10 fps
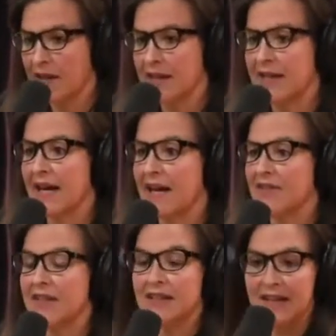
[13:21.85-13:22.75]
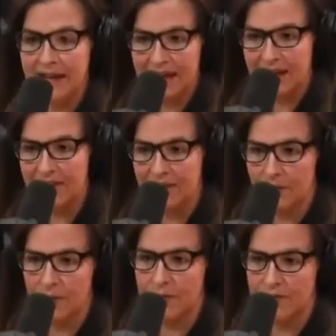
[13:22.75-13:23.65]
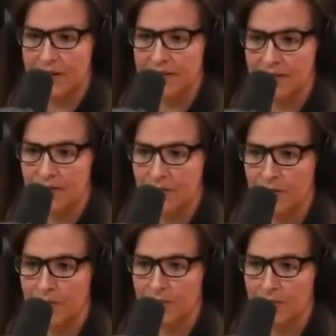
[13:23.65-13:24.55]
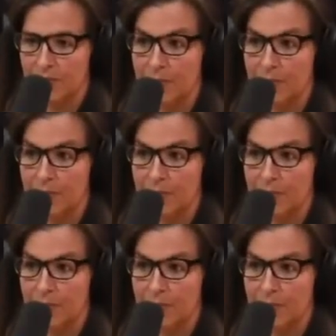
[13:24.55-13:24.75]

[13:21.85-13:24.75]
in having the world's fastest supercomputer,